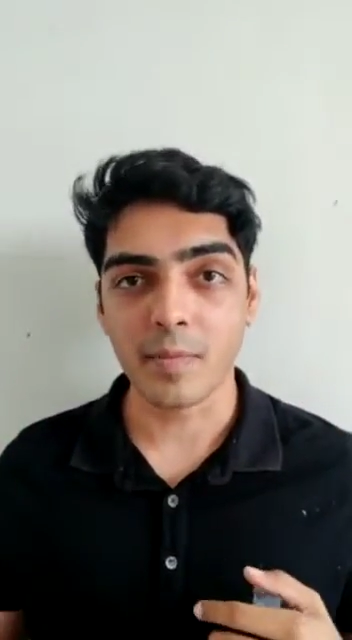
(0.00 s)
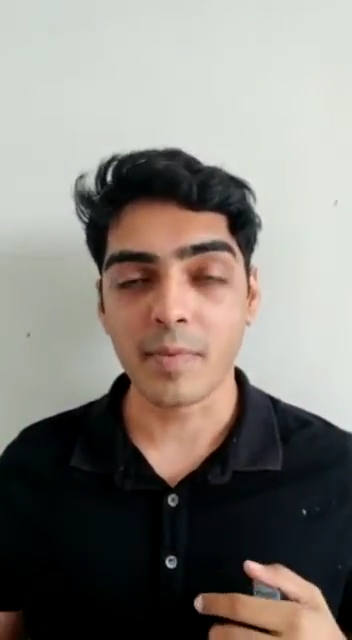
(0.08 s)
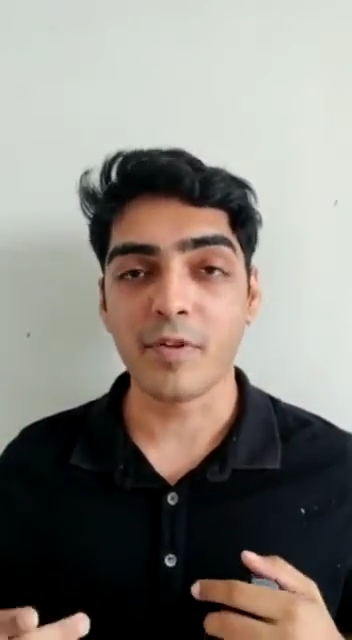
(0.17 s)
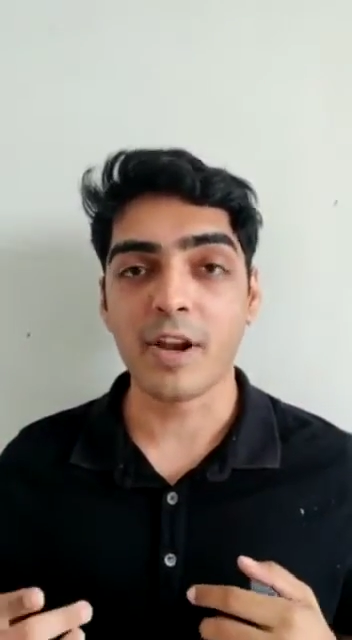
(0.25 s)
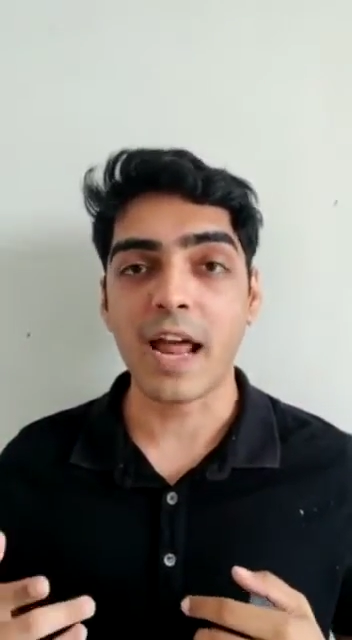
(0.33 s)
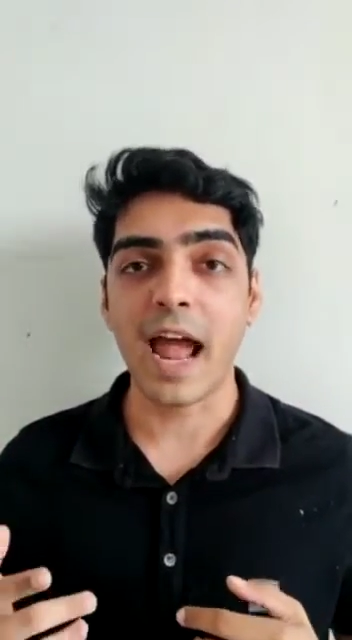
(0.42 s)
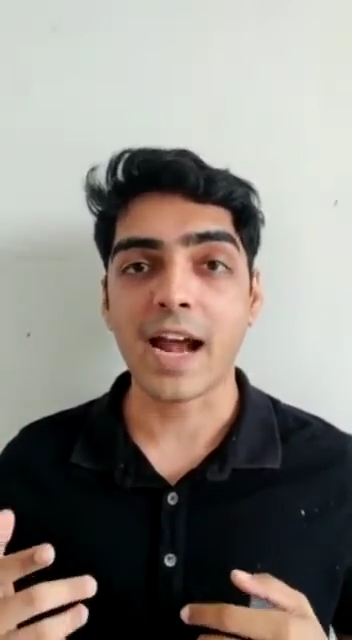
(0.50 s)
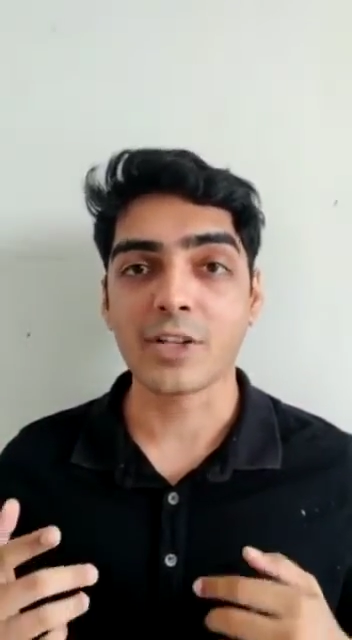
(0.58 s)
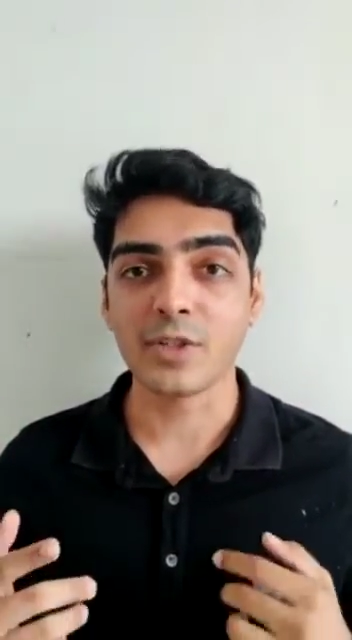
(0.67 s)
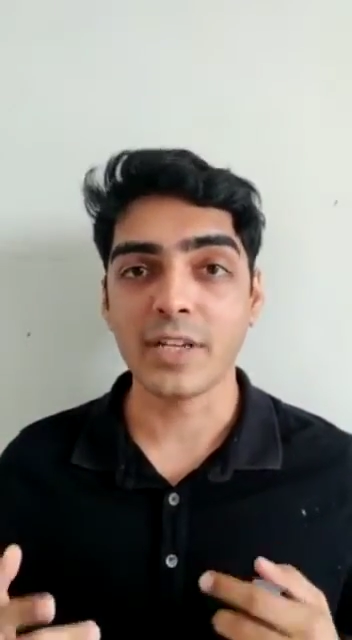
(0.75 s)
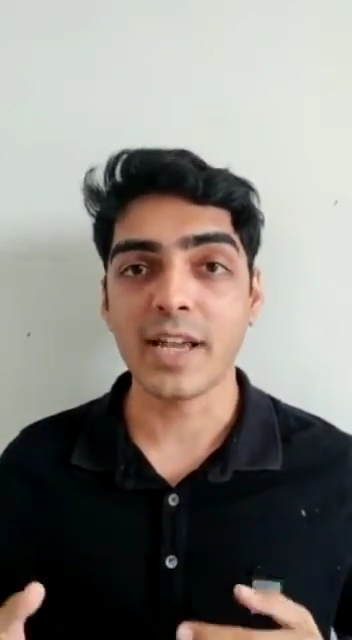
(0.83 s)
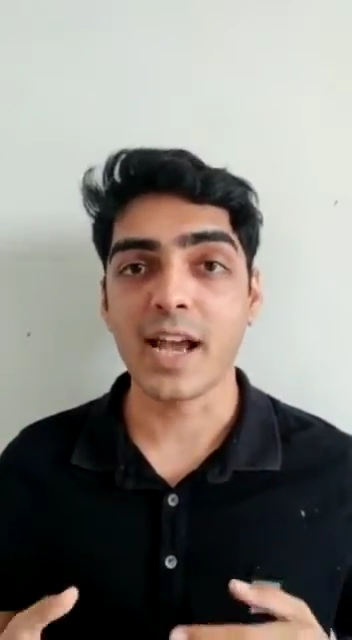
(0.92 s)
before
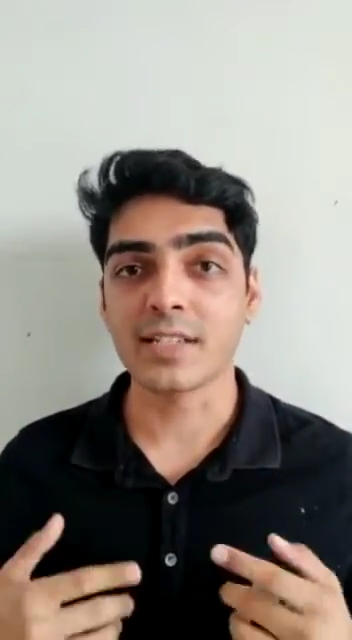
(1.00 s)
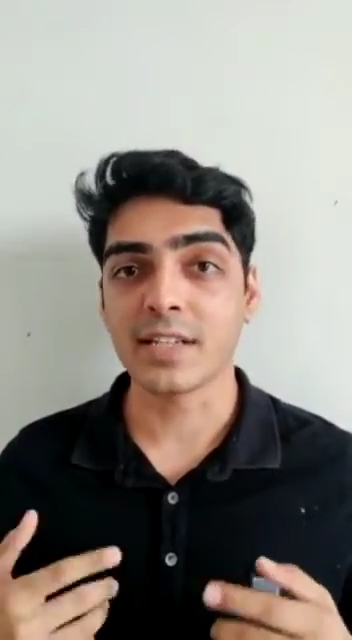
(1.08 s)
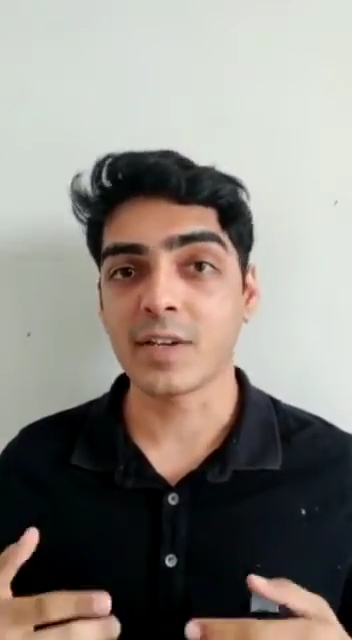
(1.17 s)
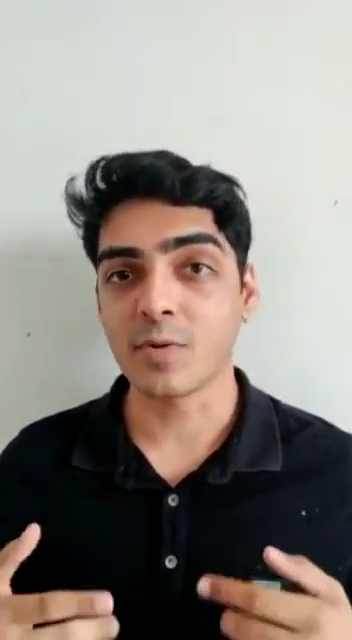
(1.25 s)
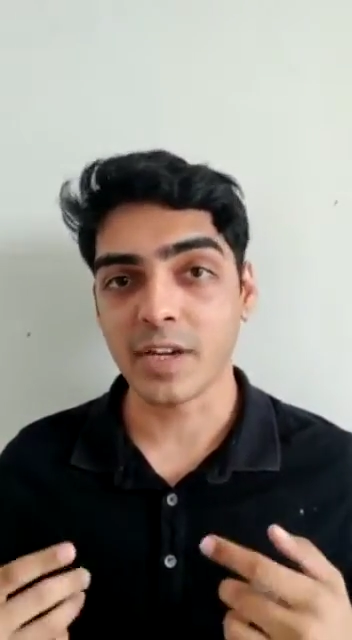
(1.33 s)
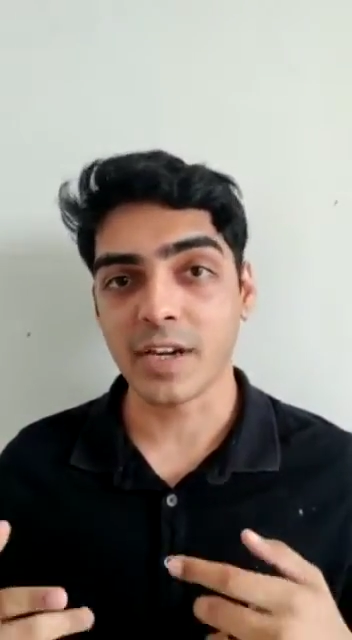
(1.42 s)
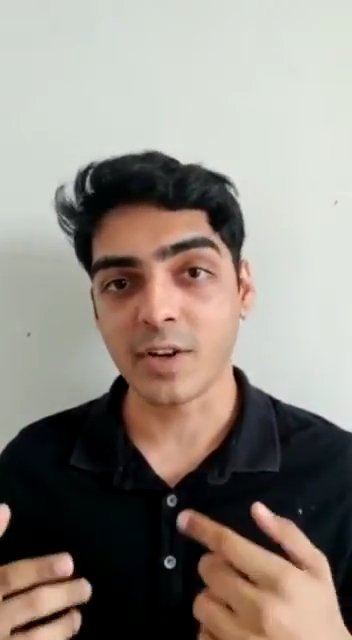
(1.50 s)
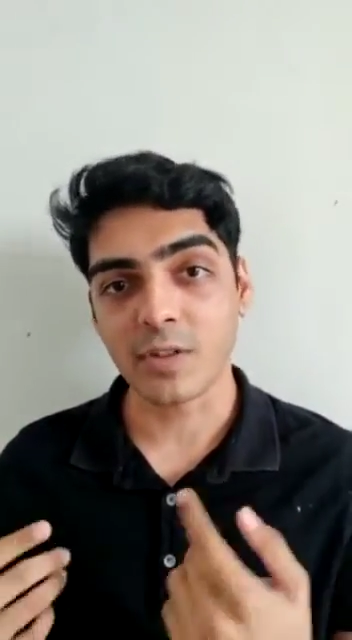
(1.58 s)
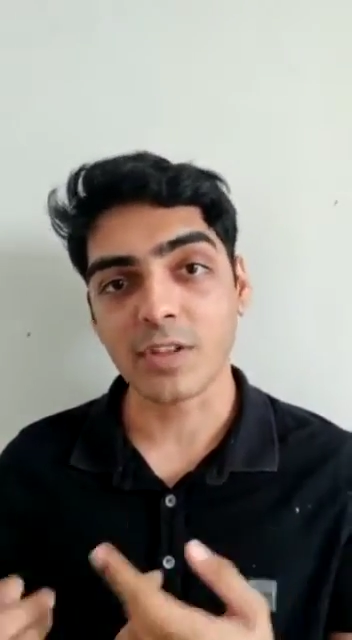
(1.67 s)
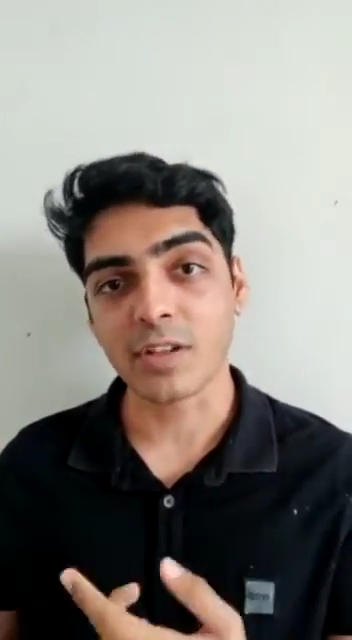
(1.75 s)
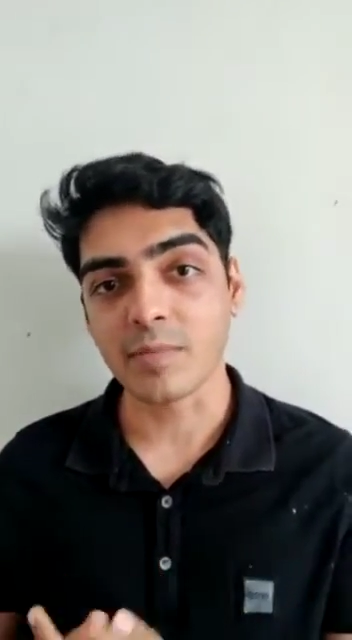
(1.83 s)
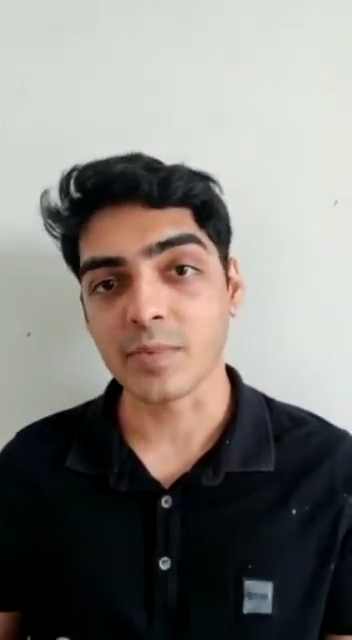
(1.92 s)
actually executing it
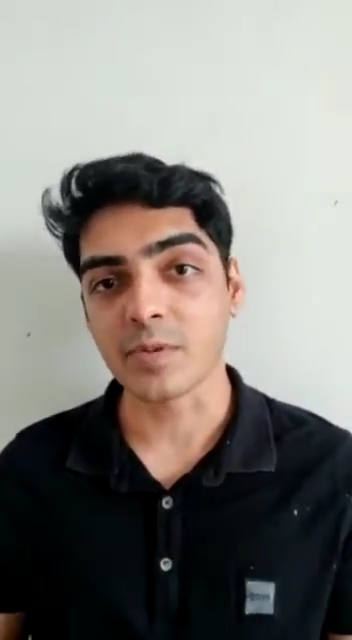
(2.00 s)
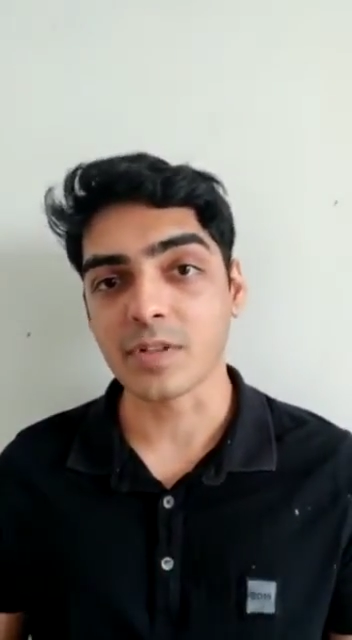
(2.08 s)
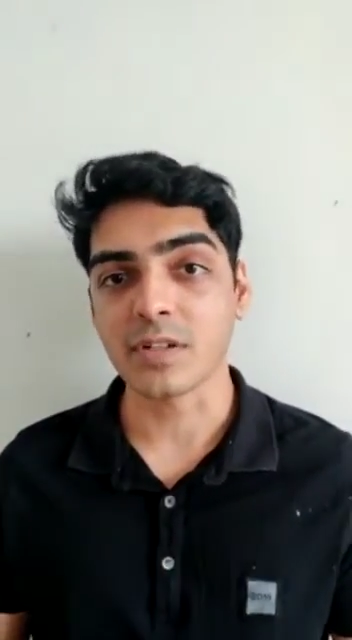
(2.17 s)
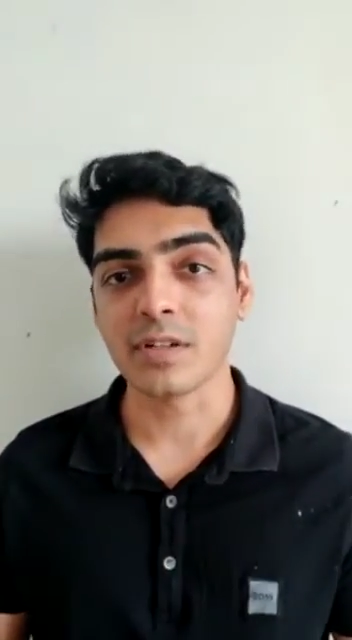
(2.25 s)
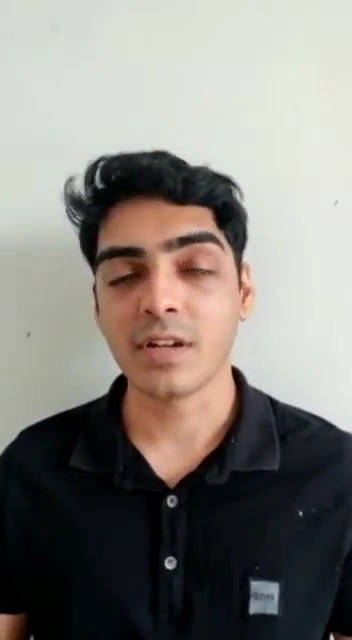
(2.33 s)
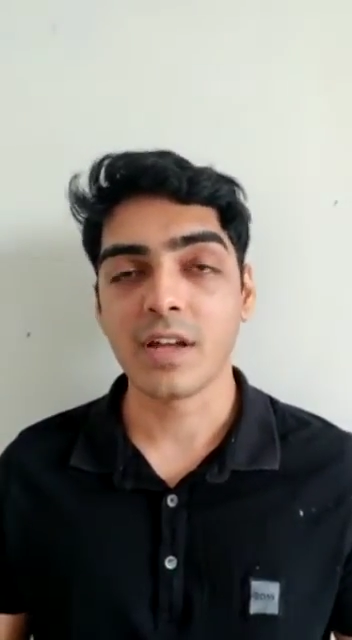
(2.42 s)
on the computer.